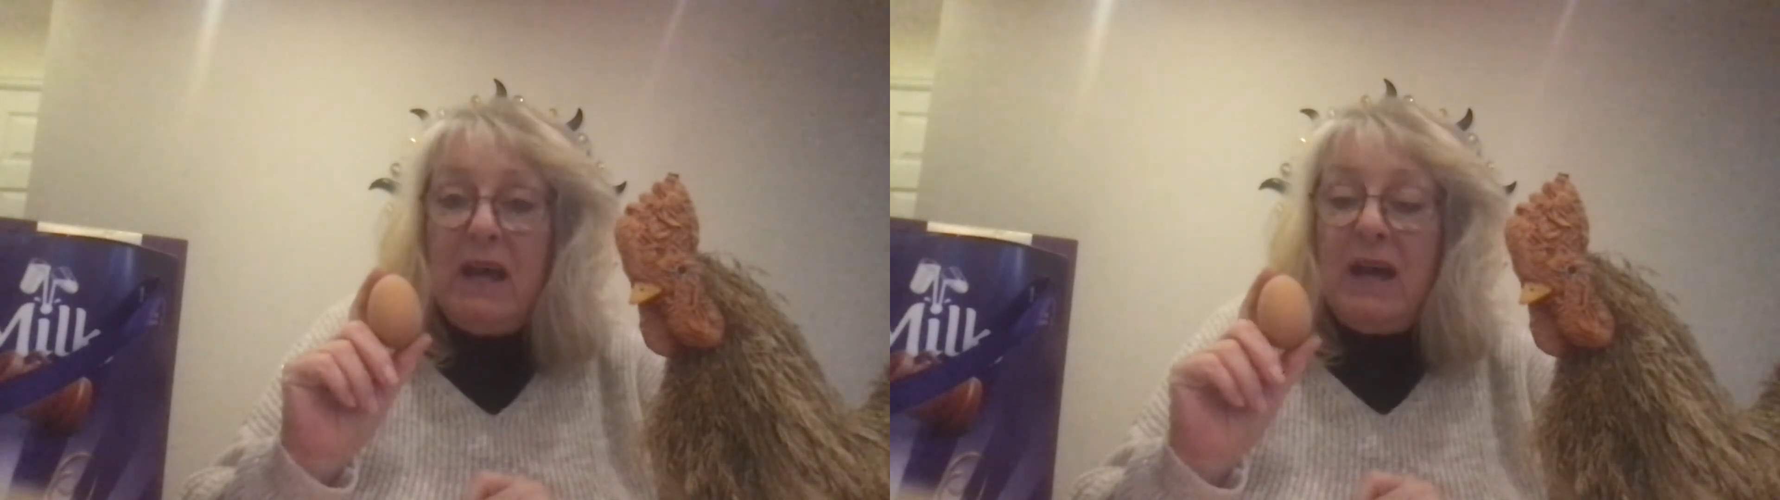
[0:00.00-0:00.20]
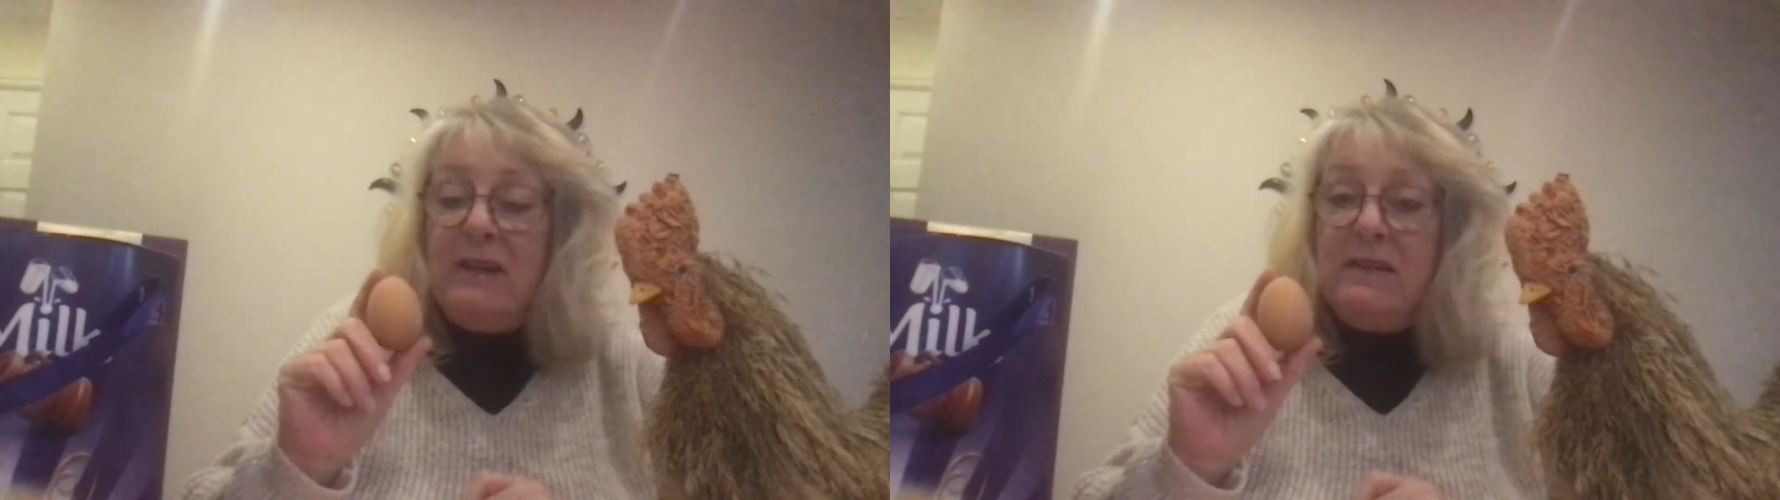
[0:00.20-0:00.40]

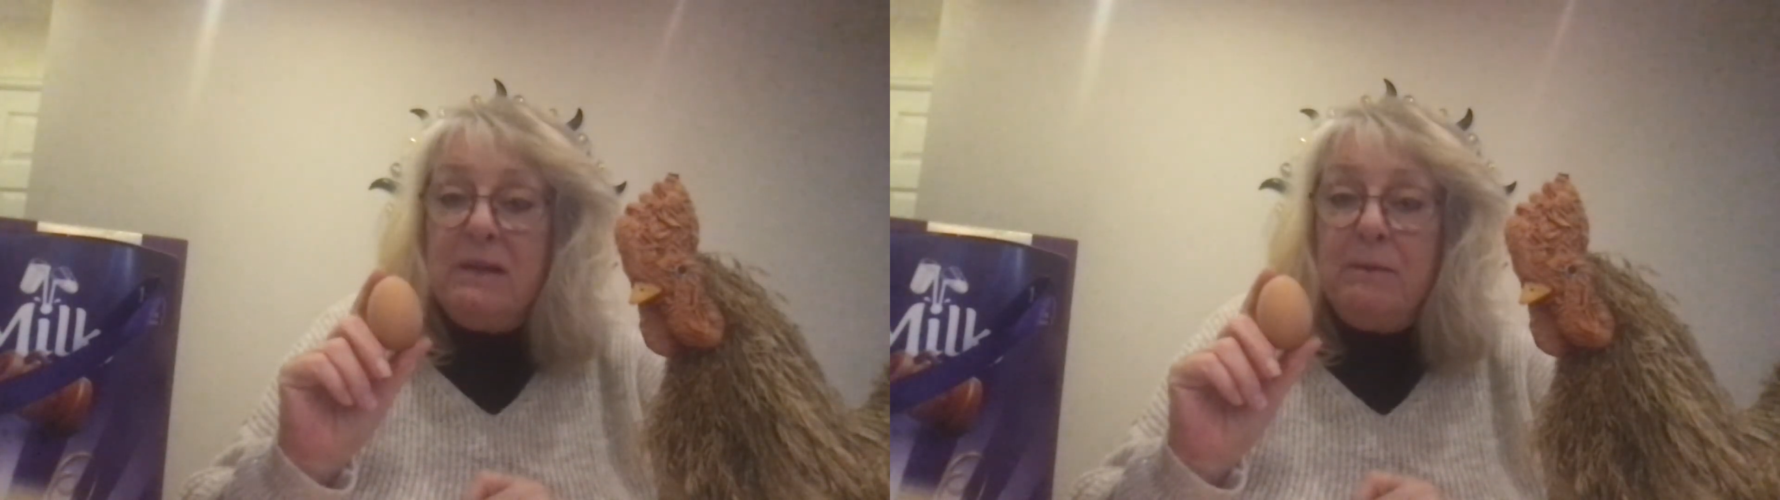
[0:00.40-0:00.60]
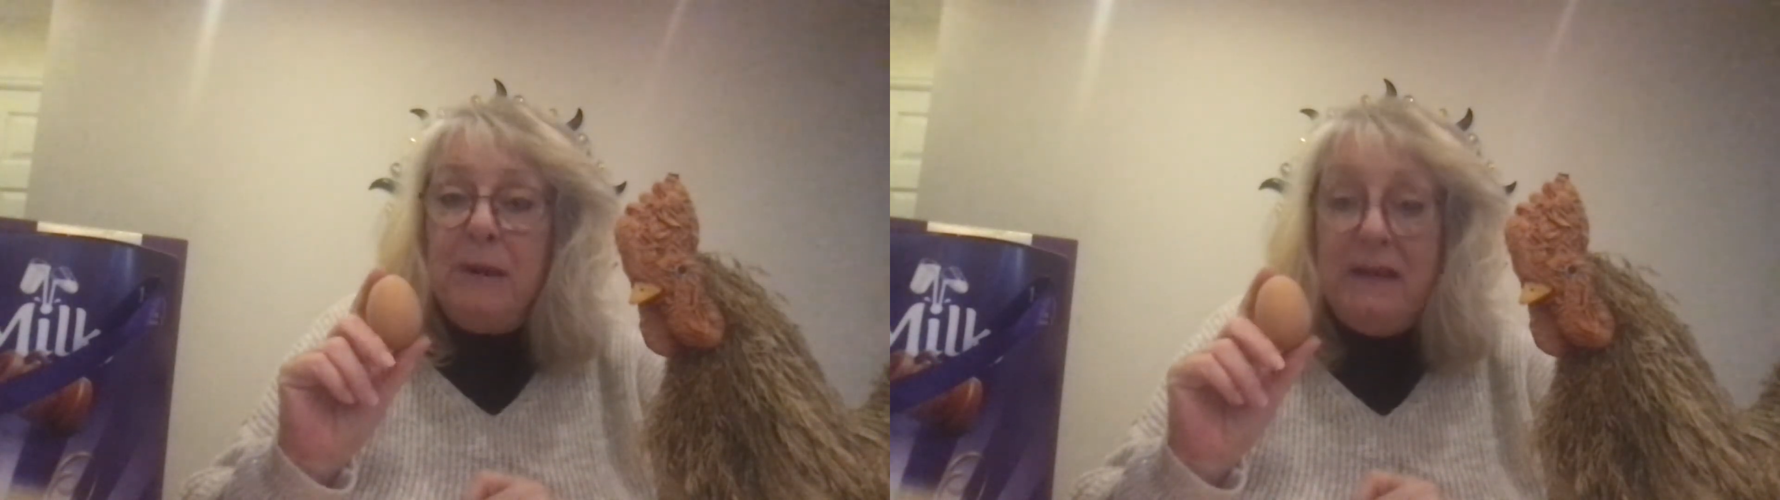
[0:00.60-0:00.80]
and
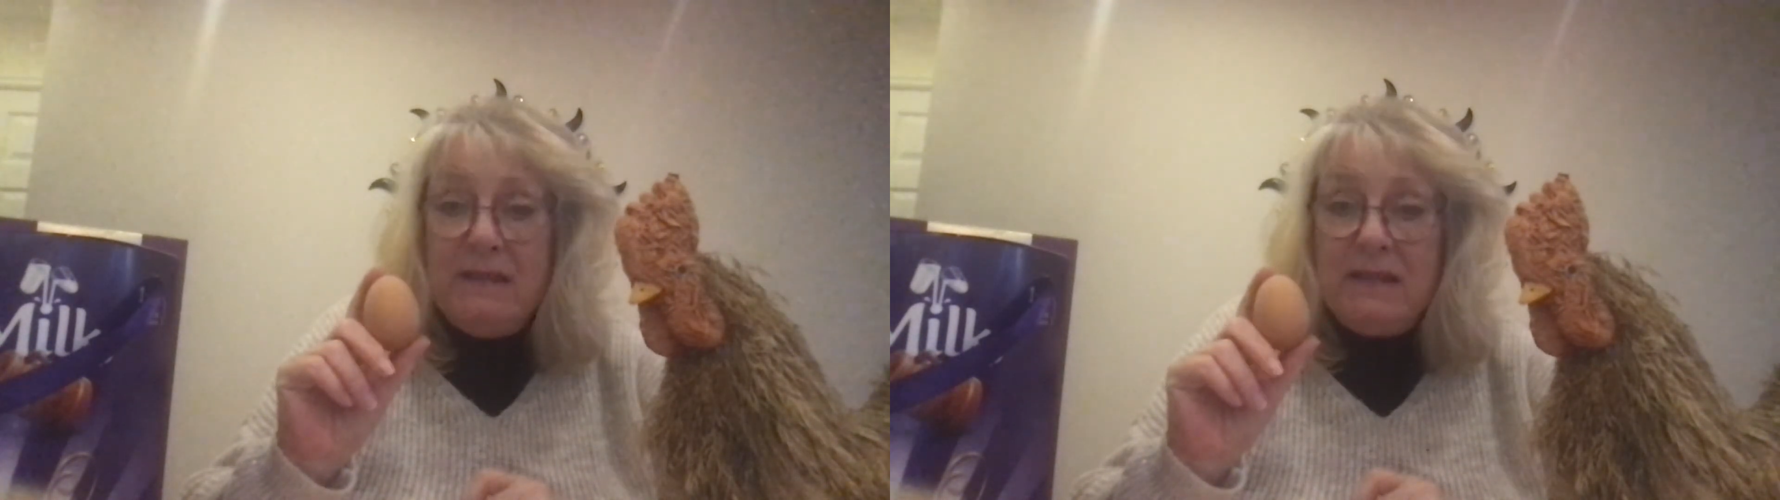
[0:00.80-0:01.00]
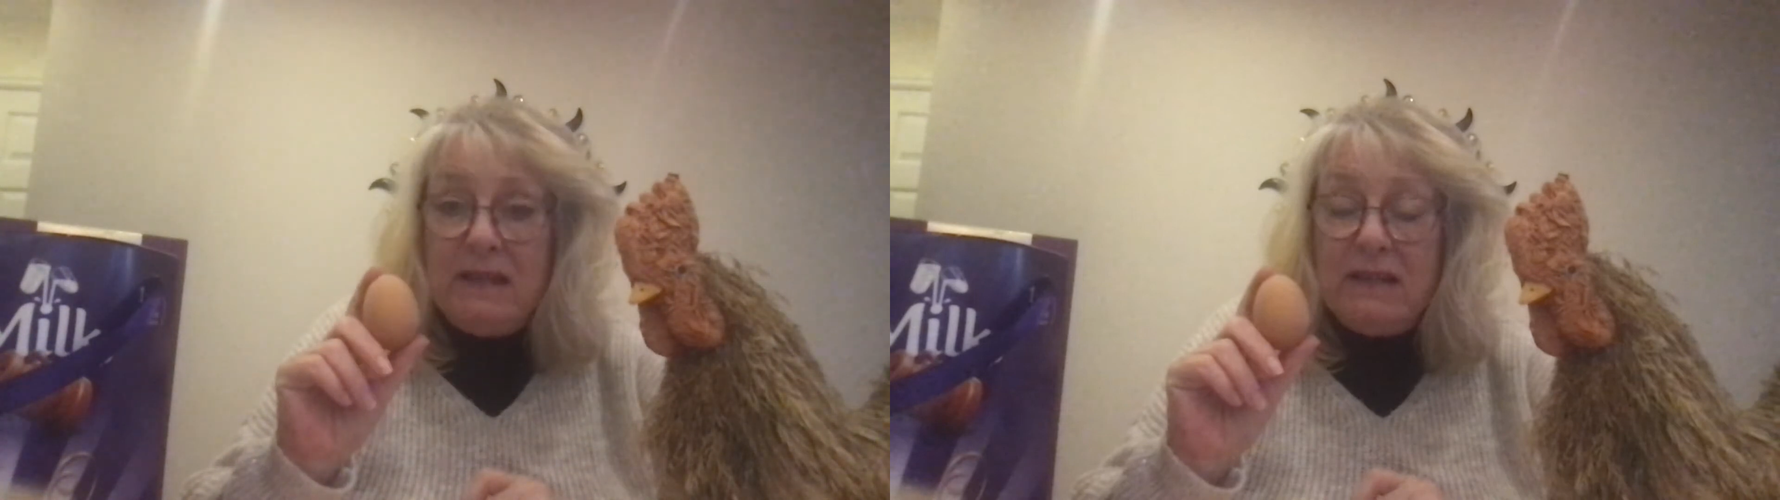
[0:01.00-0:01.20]

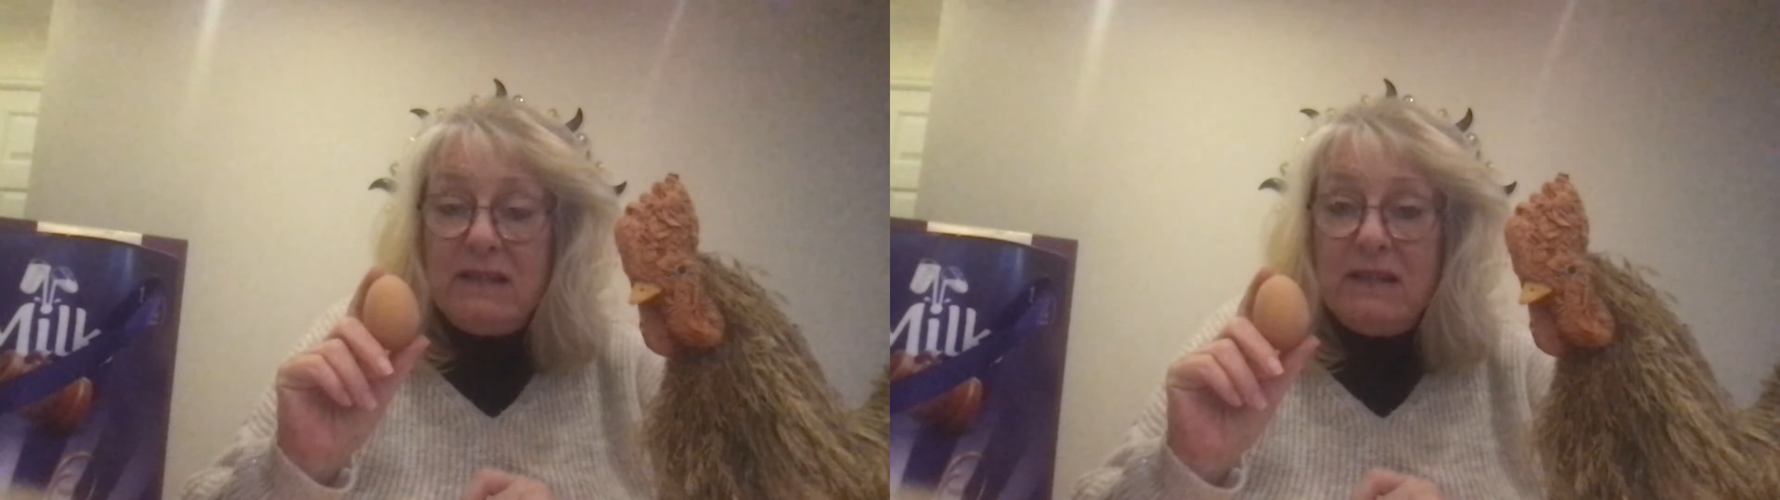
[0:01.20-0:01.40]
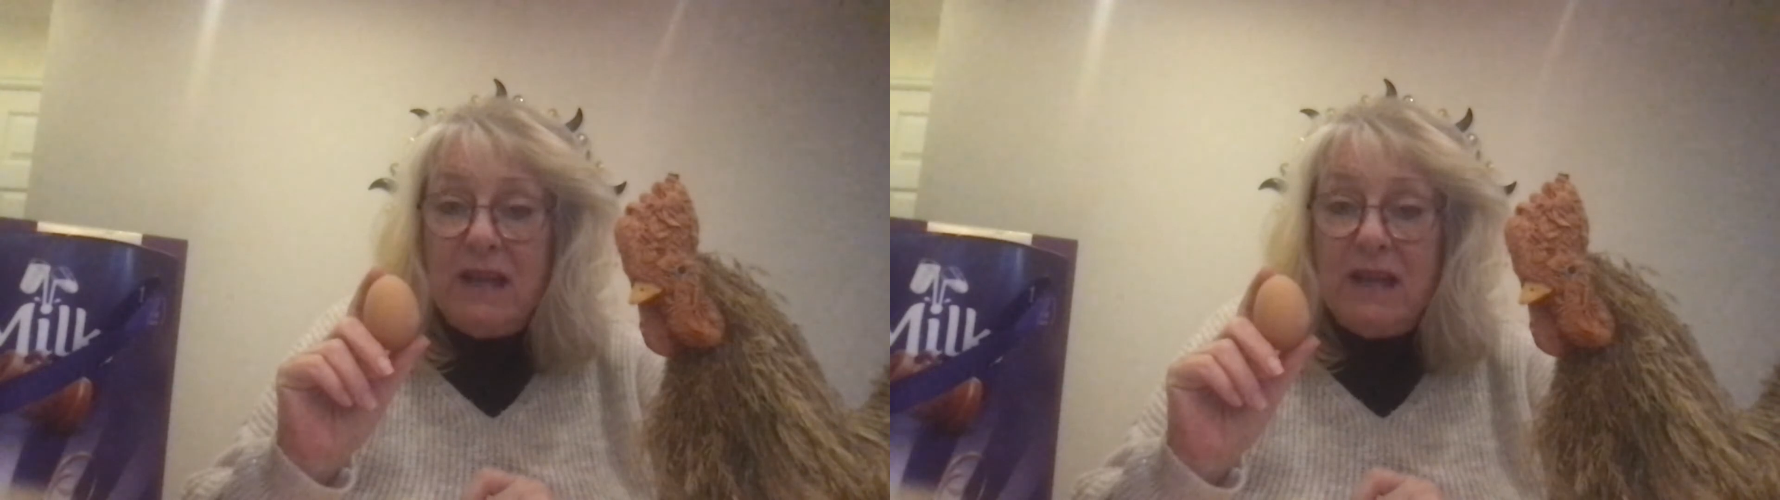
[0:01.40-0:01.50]
paint it